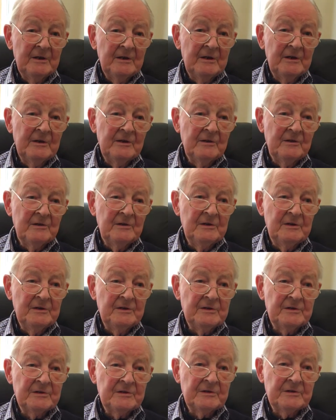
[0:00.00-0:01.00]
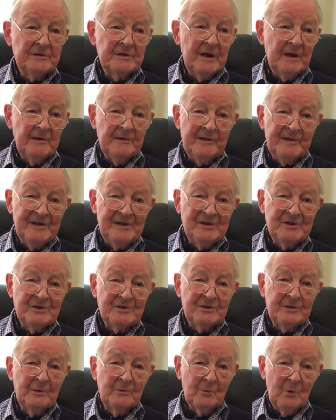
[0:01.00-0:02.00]
in the
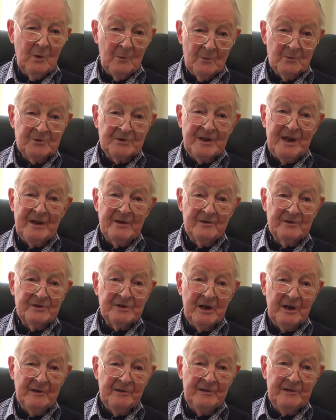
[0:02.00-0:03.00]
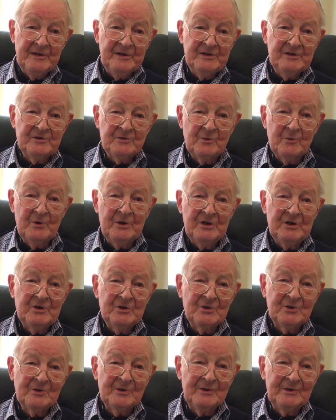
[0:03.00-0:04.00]
southeast, what was then southeast
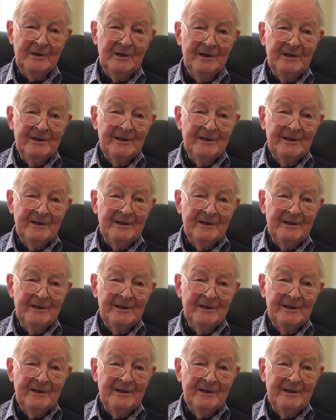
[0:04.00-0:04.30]
regional